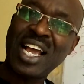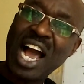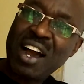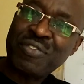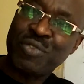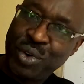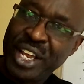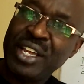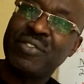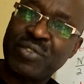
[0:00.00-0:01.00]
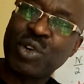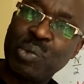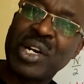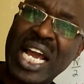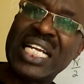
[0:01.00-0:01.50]
Halfway
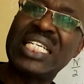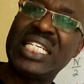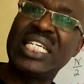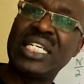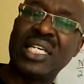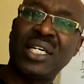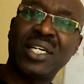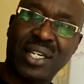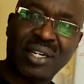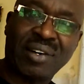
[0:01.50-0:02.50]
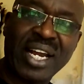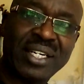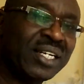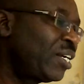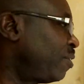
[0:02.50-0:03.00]
from 19, right?